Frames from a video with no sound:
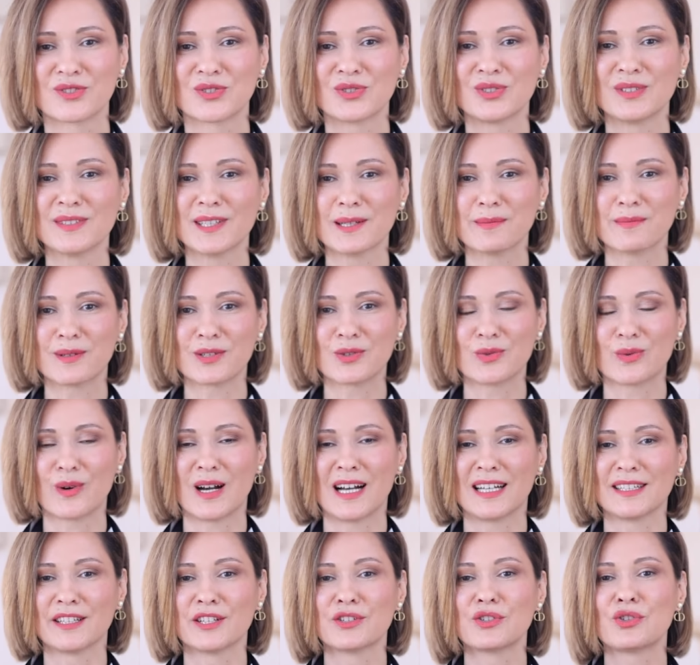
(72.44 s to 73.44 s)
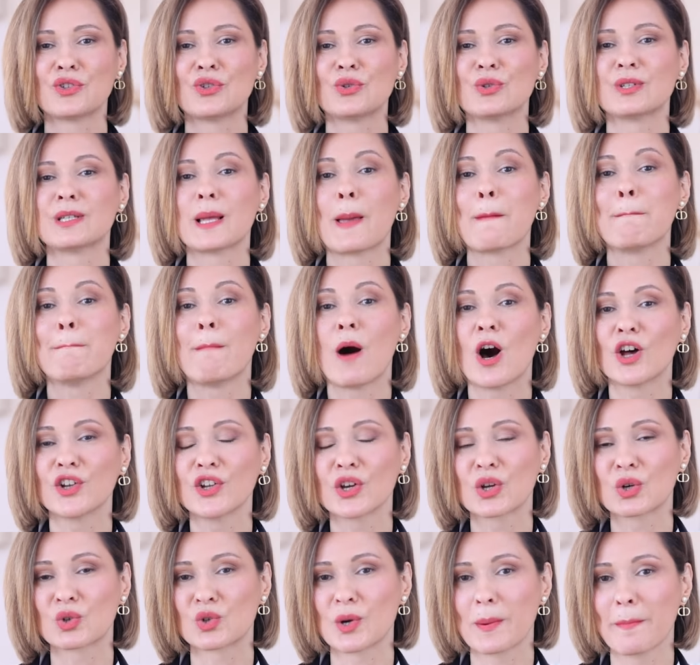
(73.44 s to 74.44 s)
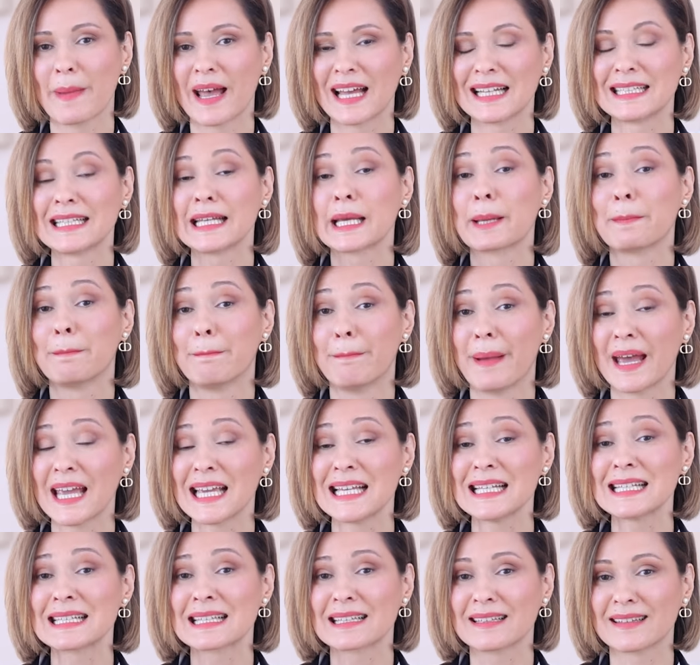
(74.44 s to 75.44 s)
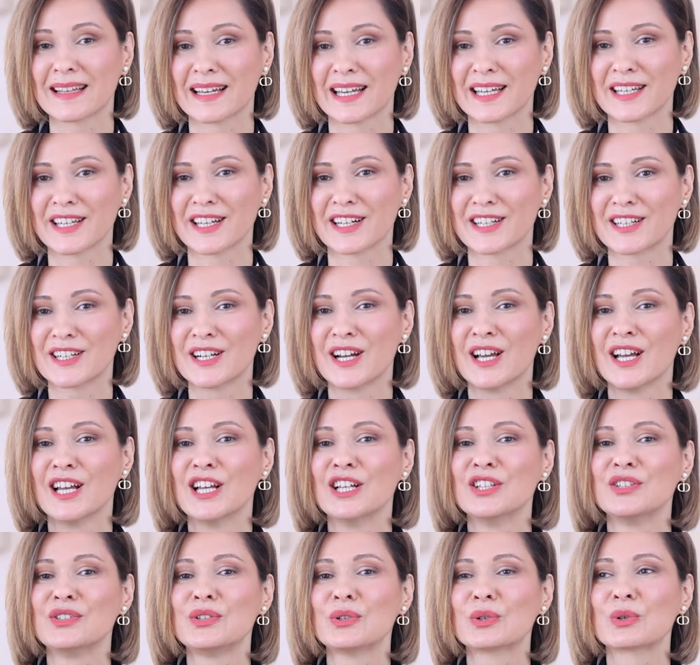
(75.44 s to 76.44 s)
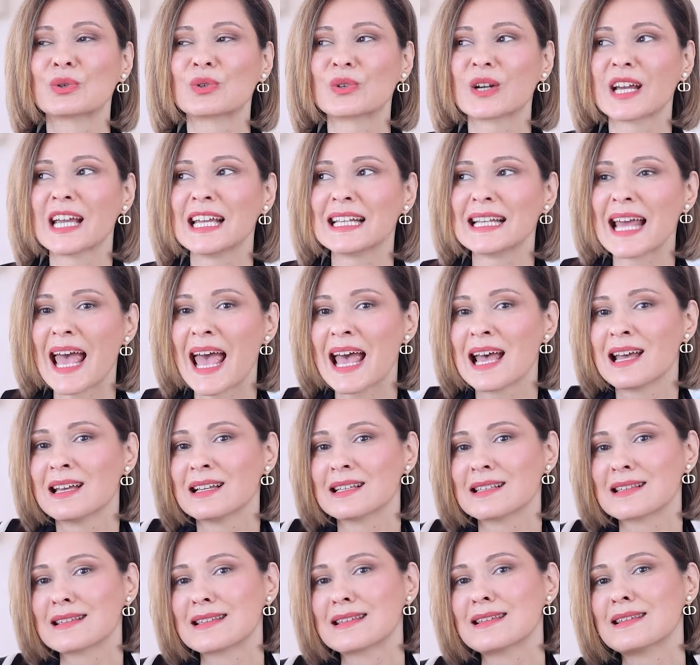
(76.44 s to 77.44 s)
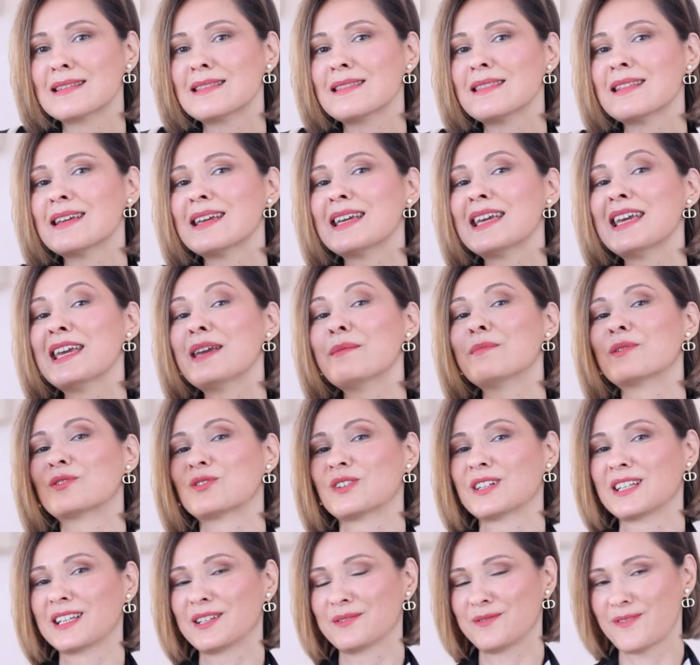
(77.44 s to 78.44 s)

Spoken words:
rule number one, choose a monochromatic base layer to create a slim ring